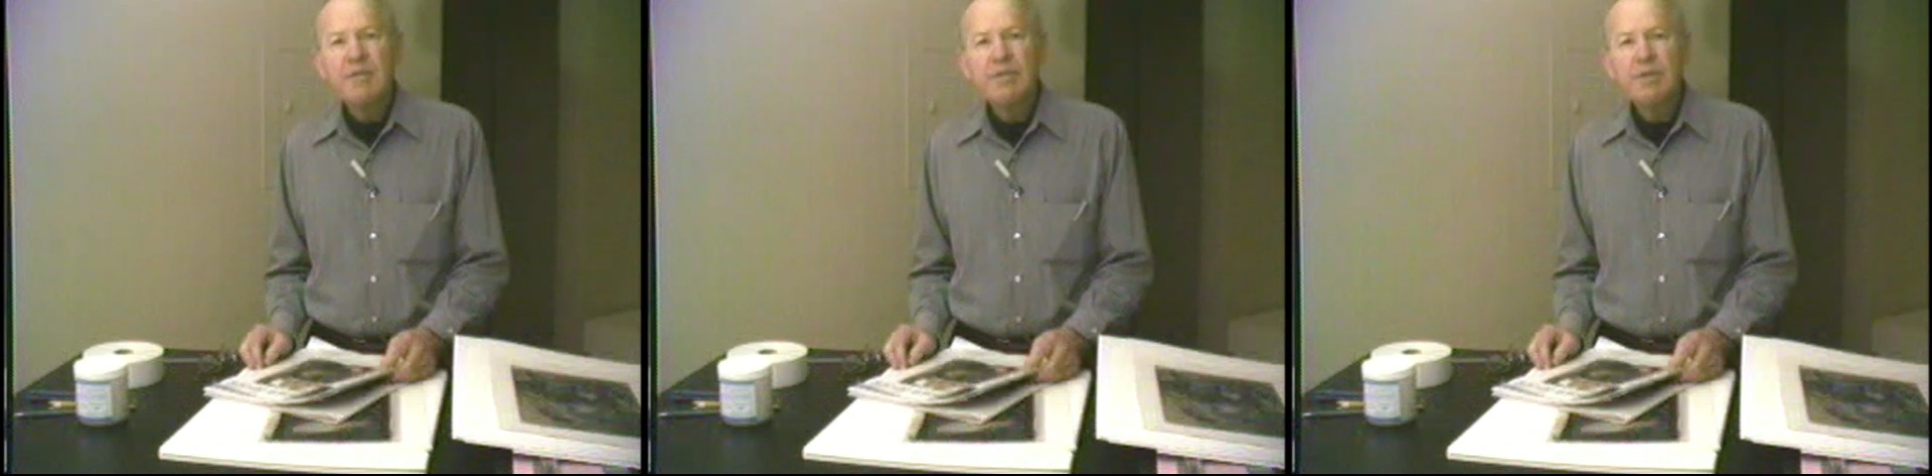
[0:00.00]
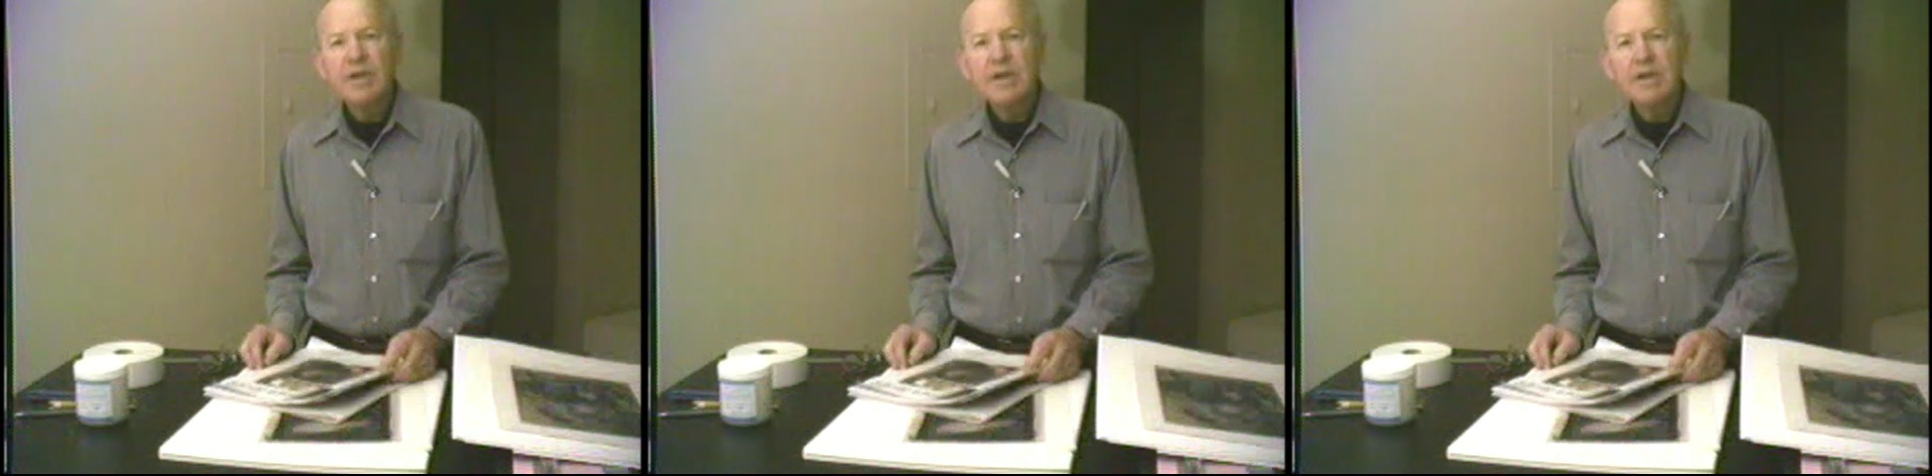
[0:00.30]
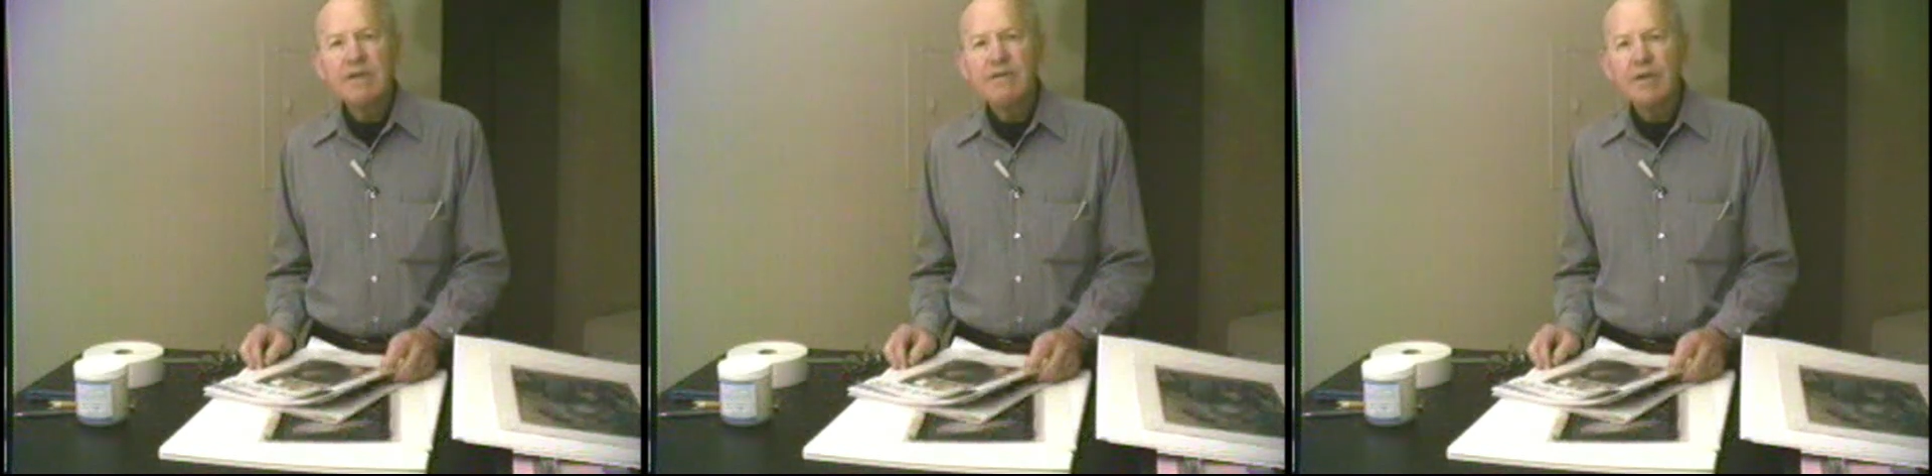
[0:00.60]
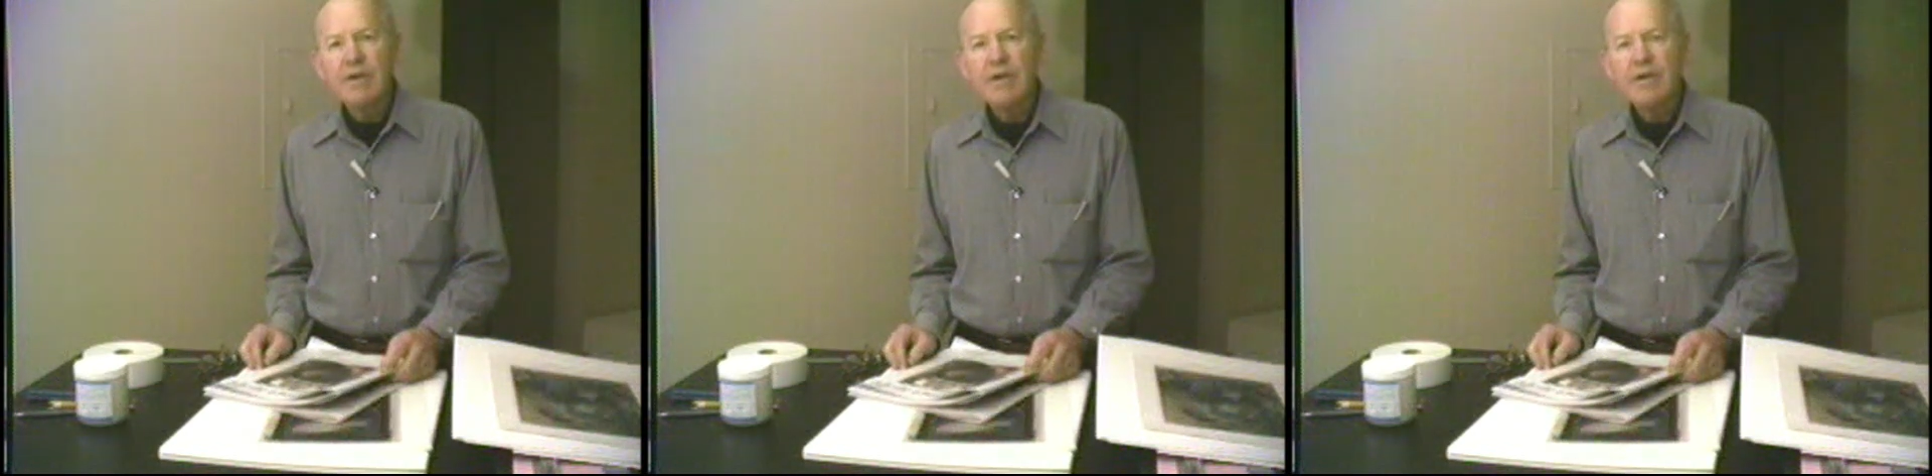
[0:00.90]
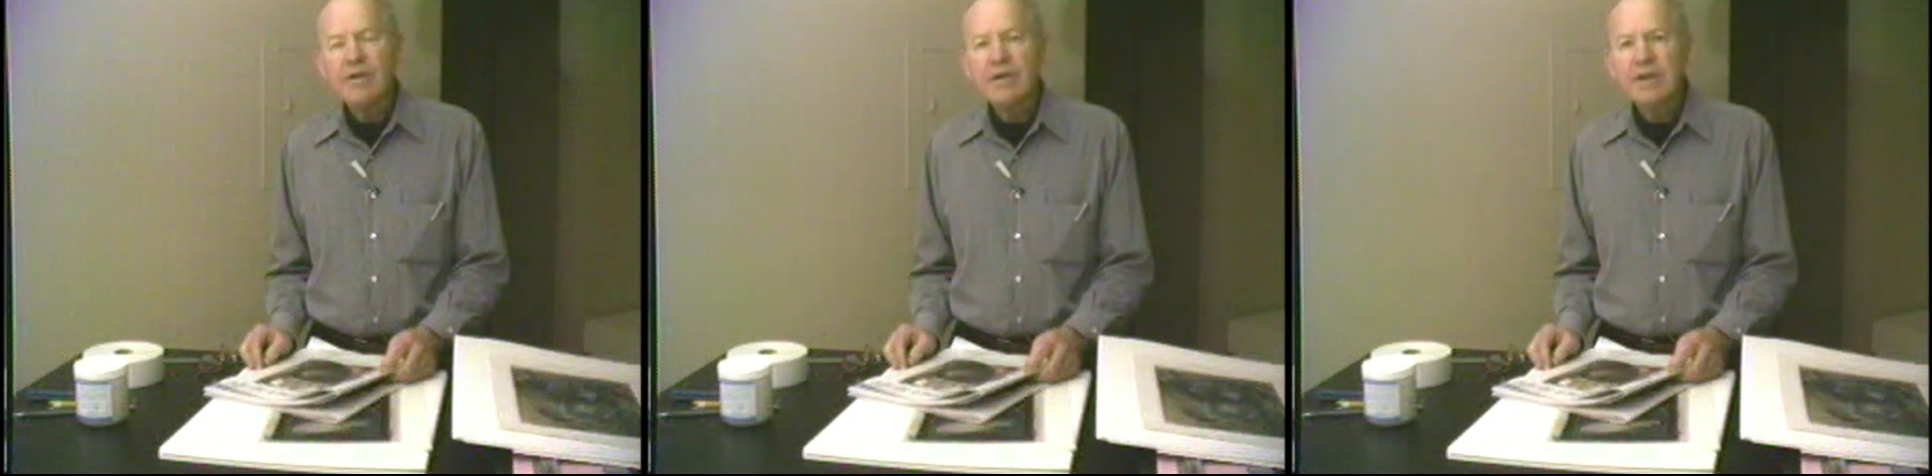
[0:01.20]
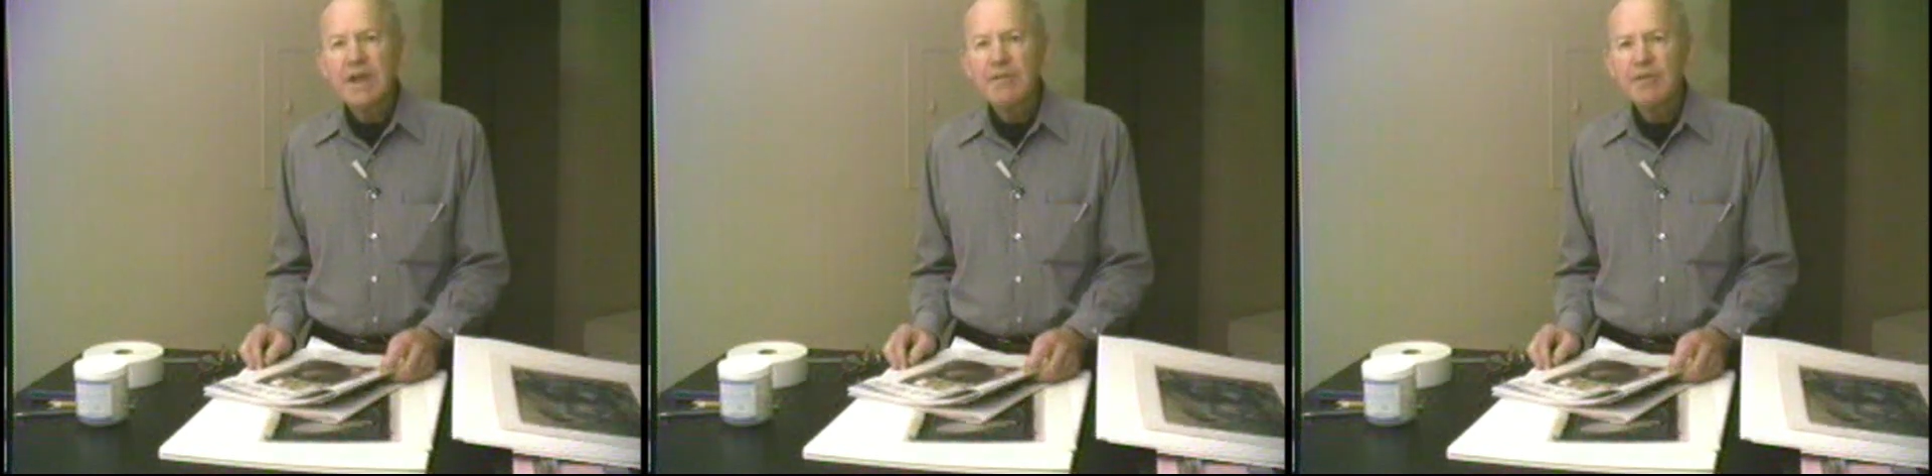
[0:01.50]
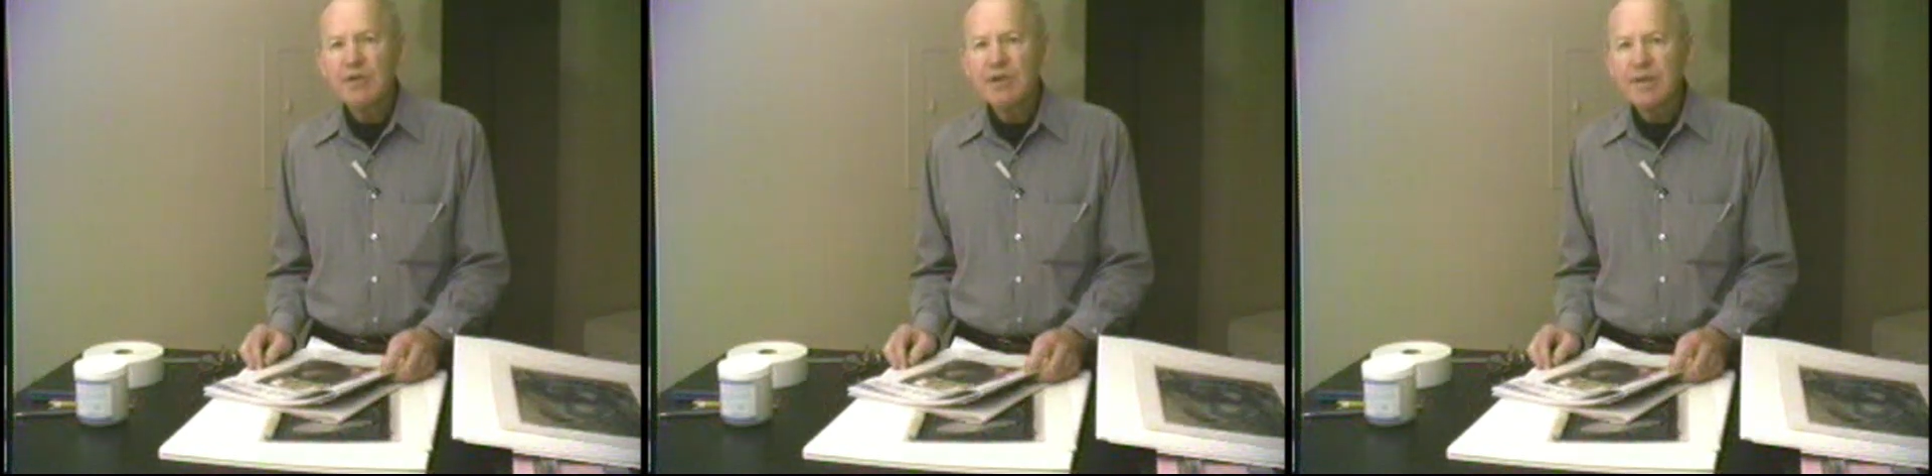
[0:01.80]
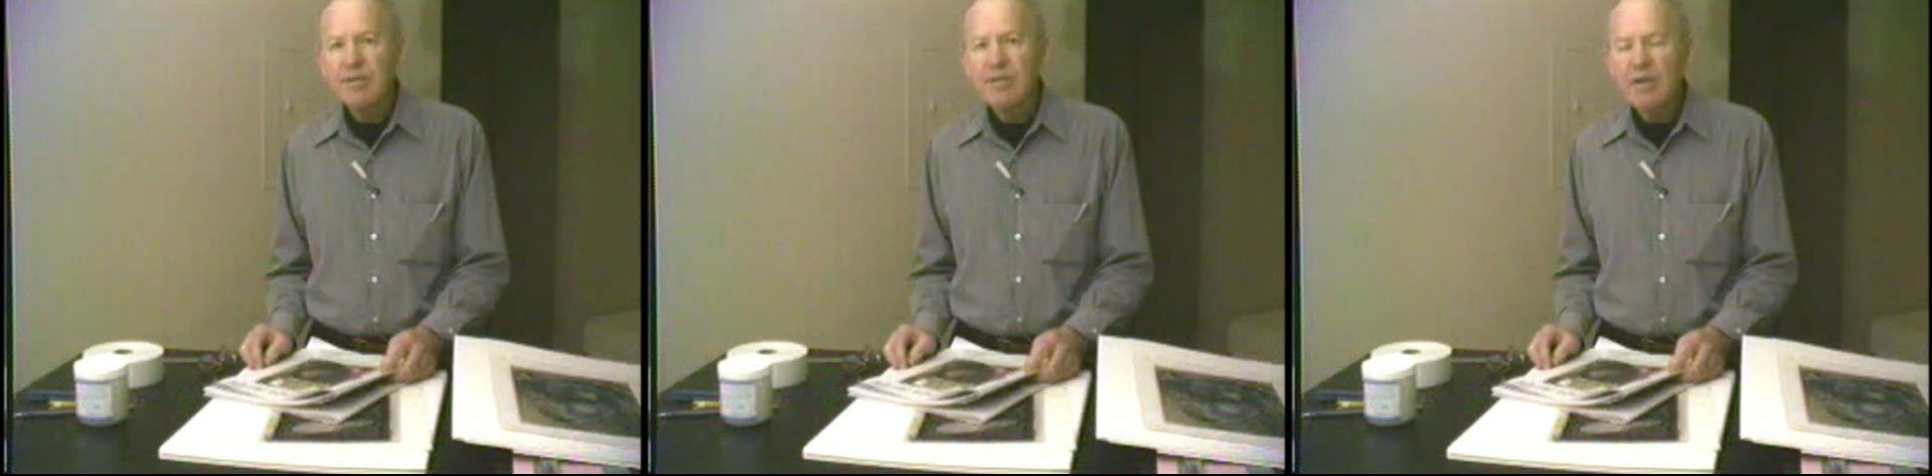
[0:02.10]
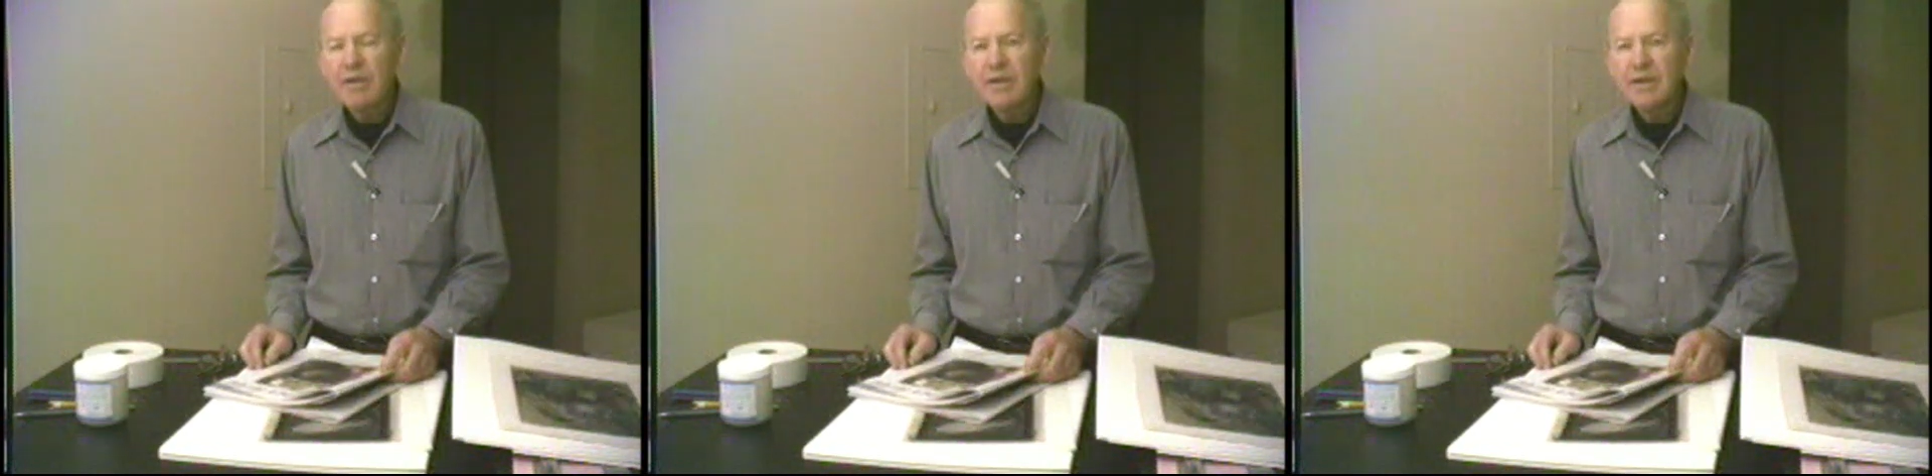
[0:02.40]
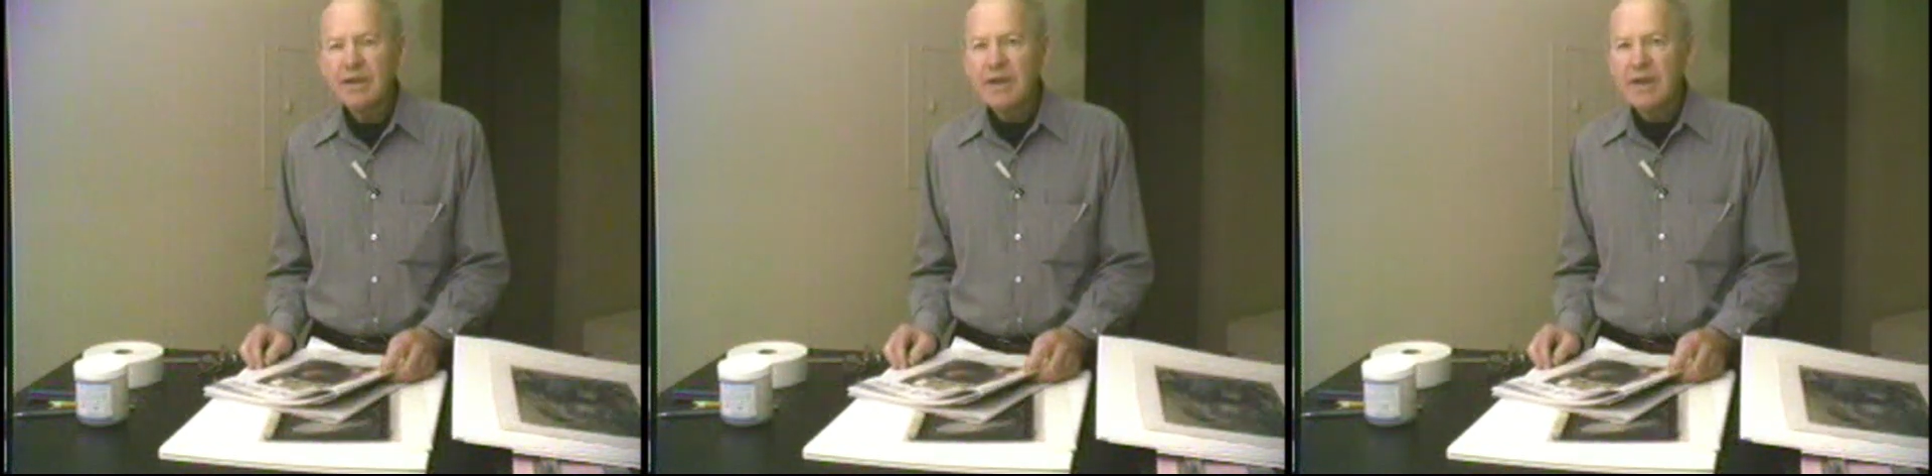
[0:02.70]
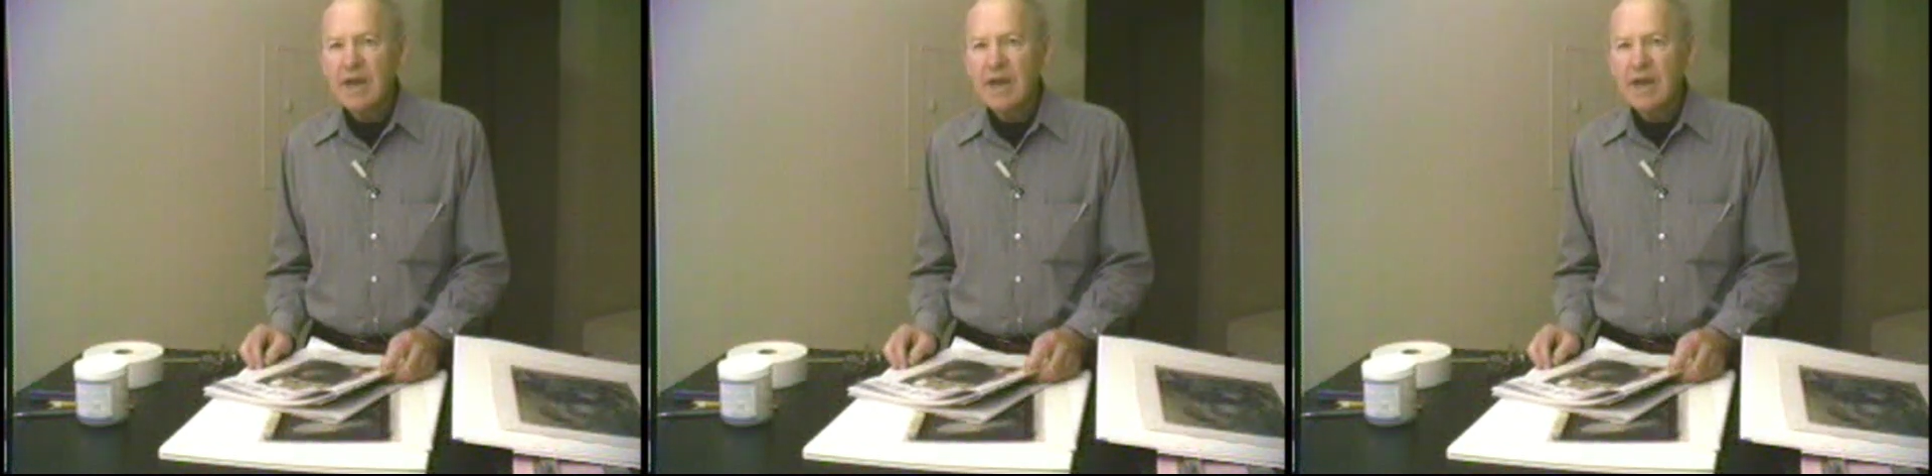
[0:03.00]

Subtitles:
I've been working very hard on a game called Emeralda,